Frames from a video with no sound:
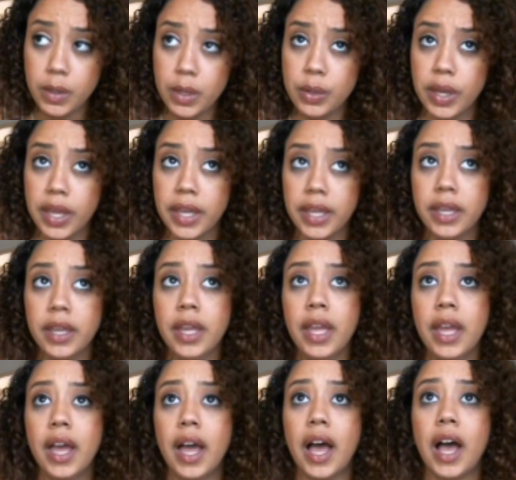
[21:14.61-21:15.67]
Okay.
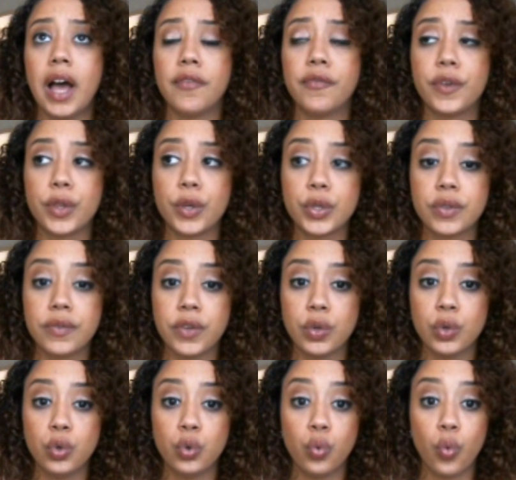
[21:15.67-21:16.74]
For those of
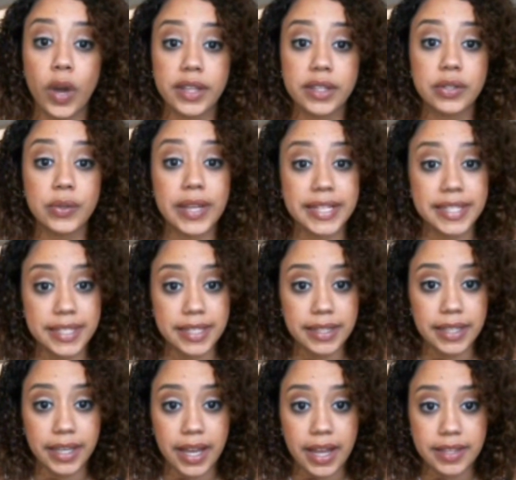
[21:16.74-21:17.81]
you who want to
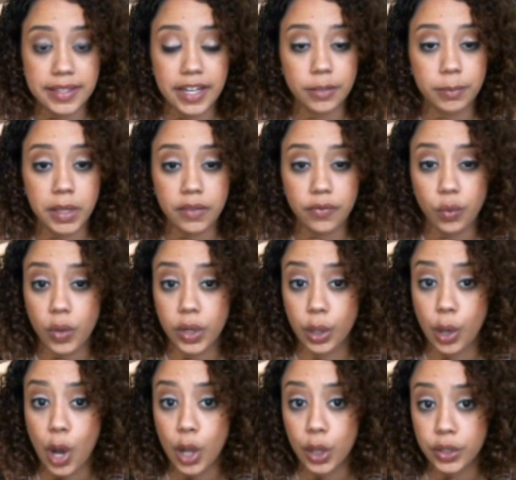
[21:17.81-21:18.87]
instantly contact me, if you want
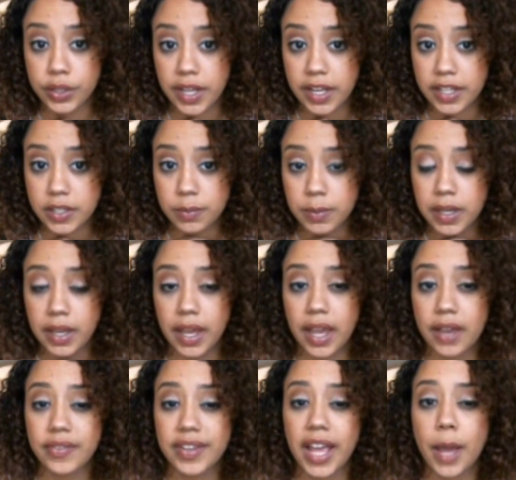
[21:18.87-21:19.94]
to call or text me, I
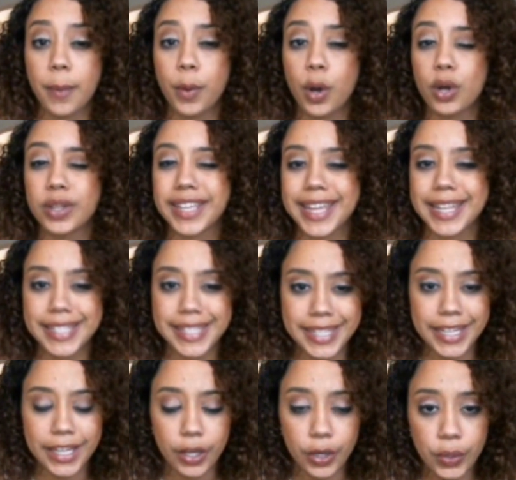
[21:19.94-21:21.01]
have an app called
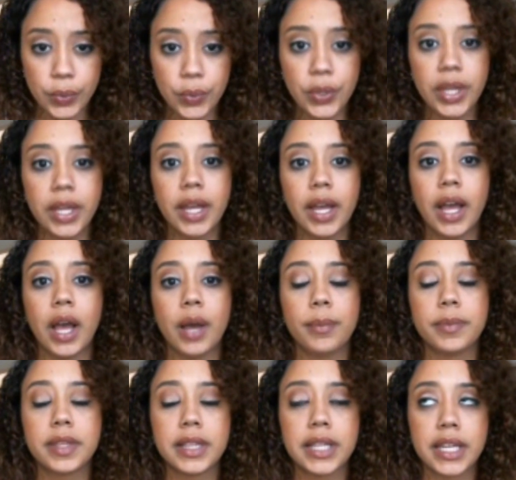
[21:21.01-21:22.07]
InstantGo.
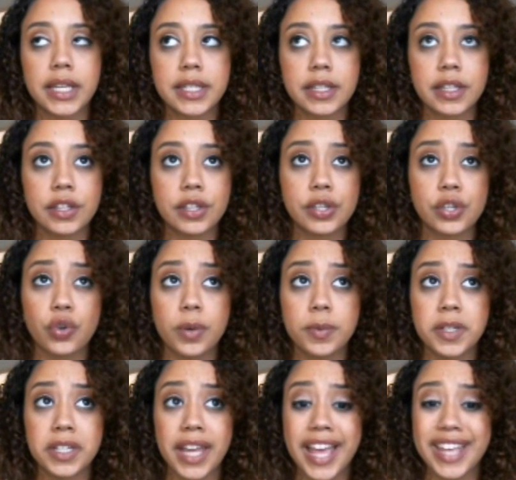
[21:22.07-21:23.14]
The link is in the
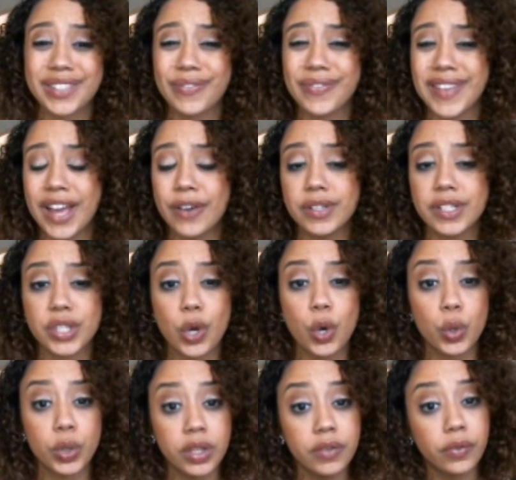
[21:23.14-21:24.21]
description. As of now, it's
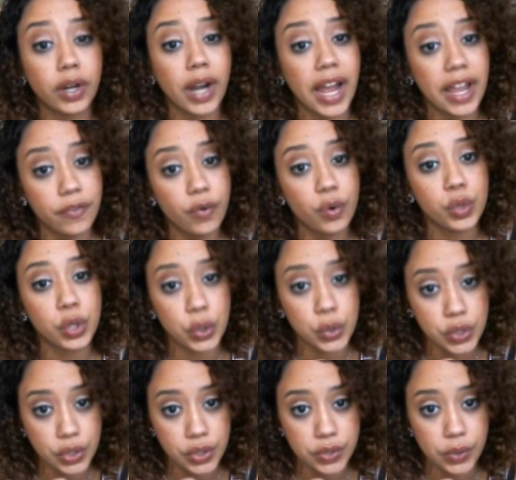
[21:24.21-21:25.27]
only for iPhone
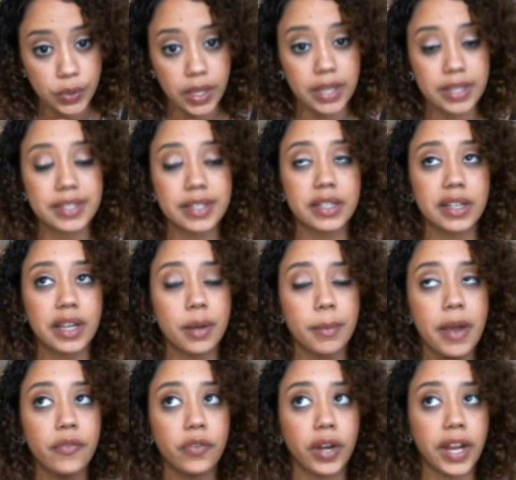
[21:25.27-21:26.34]
users. Okay. It's going to come
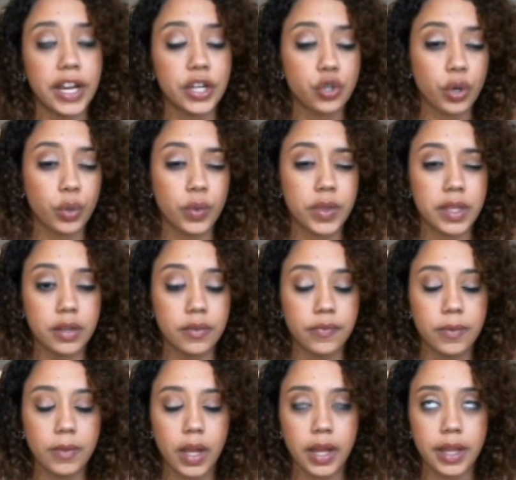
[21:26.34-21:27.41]
out for Android within
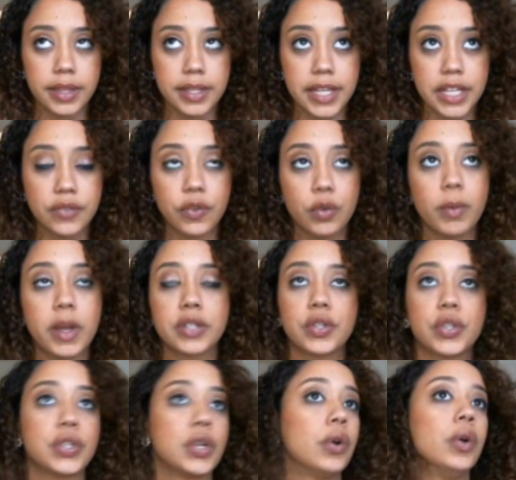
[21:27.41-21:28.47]
the next few months or
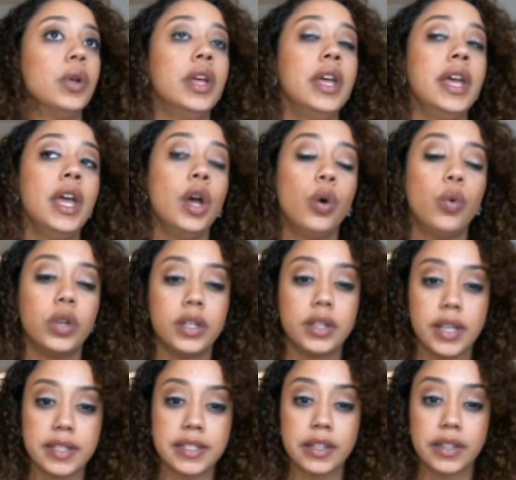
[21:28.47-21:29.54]
so. When it
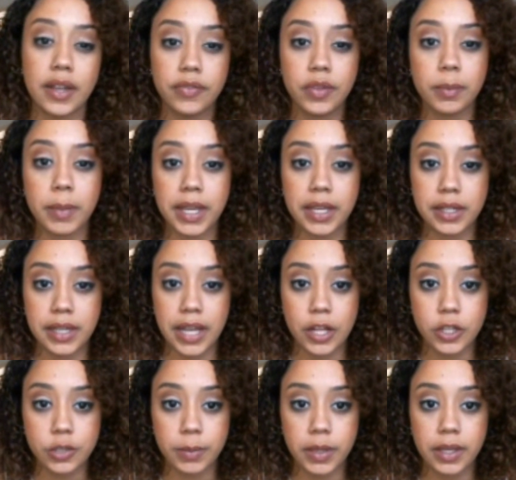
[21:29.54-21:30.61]
does, I'll definitely make an
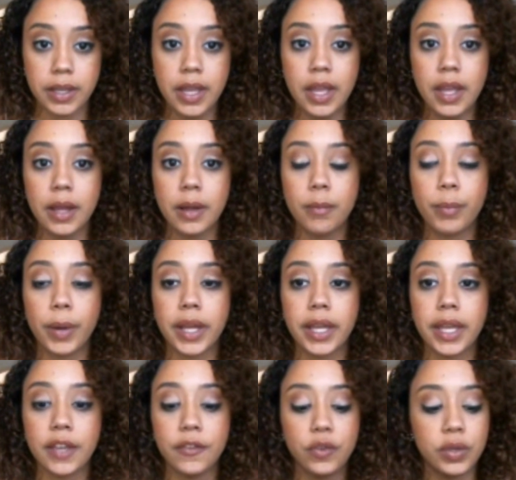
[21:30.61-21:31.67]
announcement.
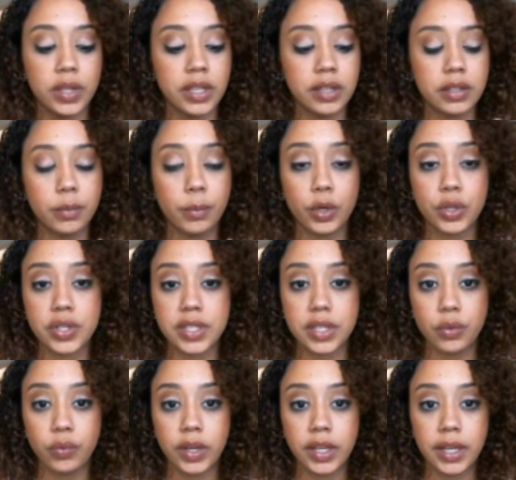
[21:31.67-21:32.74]
But if you need an
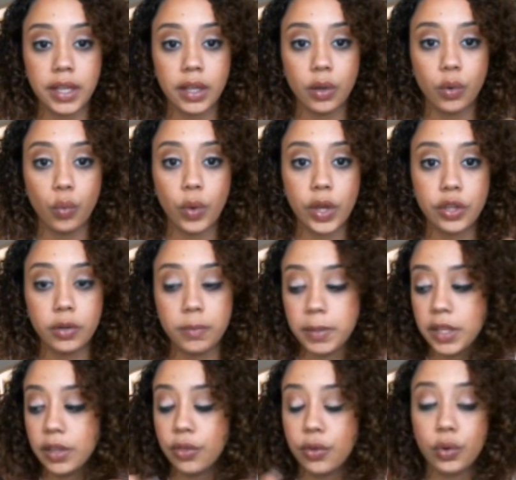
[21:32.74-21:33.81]
emergency reading, whether it
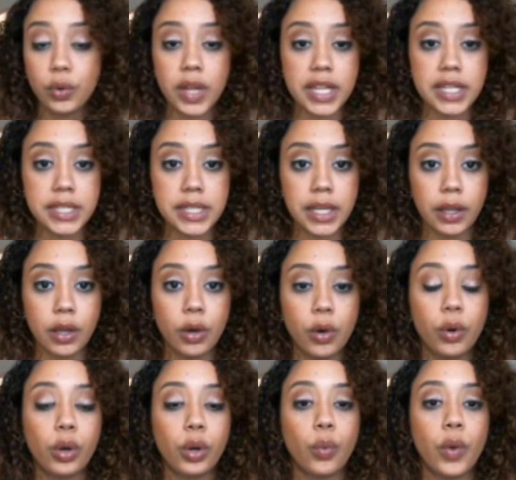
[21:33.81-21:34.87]
be through
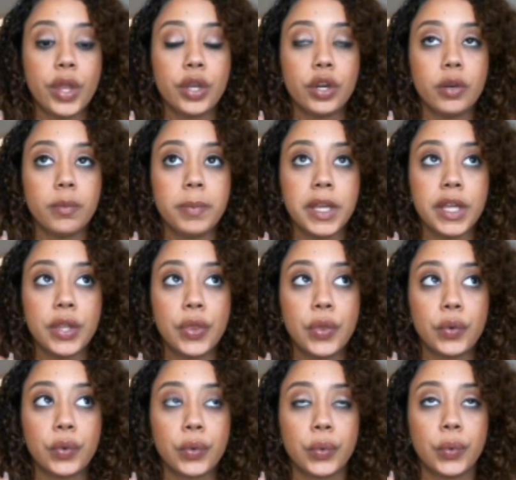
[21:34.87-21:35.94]
InstantGo or whether it be
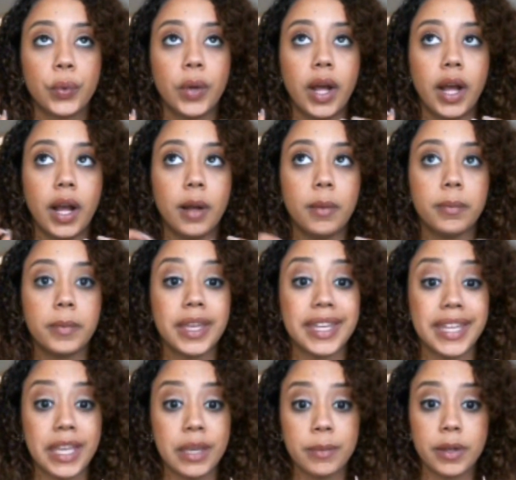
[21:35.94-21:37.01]
through an
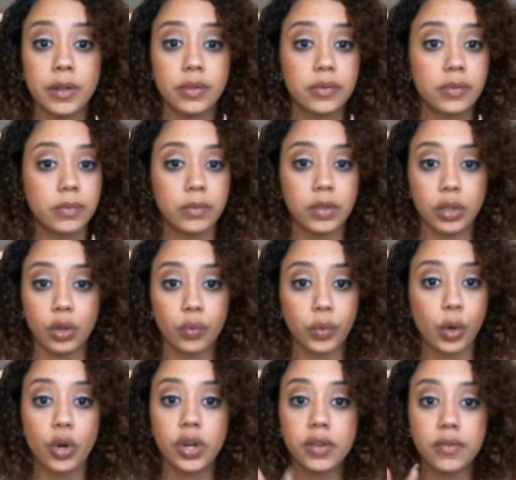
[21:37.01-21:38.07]
emailed, you know,
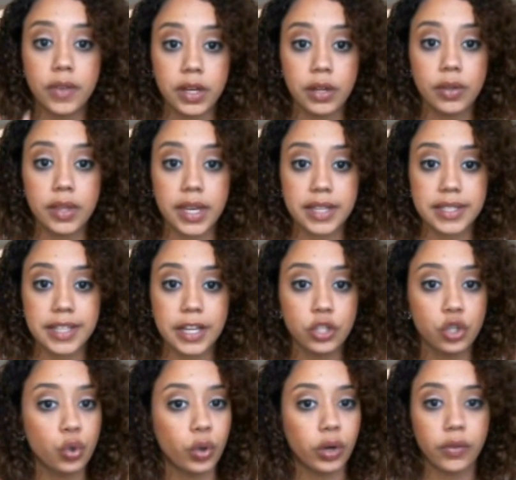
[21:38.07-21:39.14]
recorded video that I send
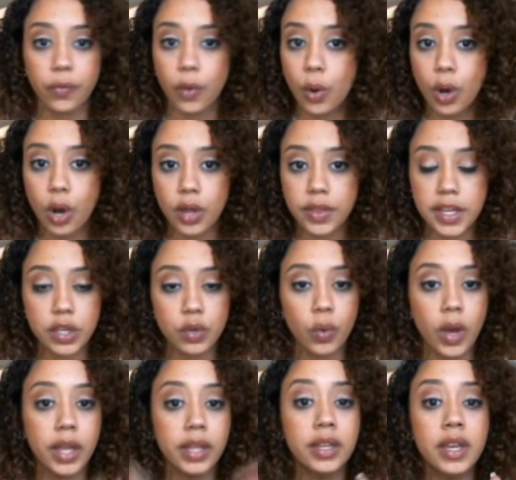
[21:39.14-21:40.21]
you, or a phone call that you
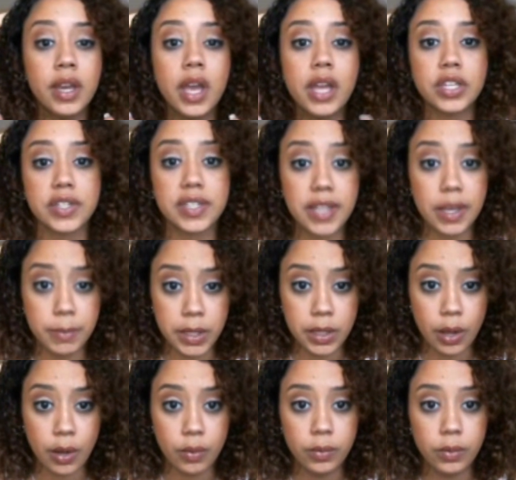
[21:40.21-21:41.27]
want, just let me
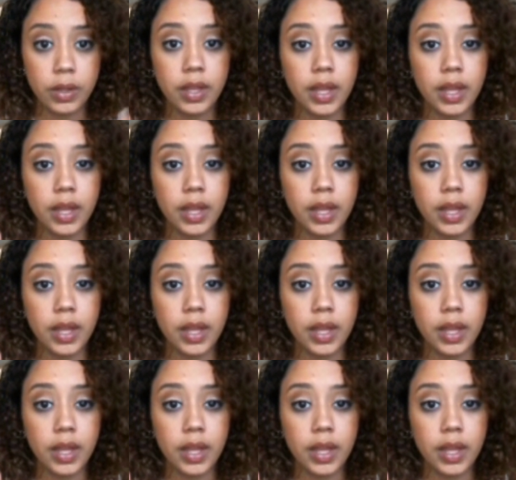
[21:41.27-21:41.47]
know.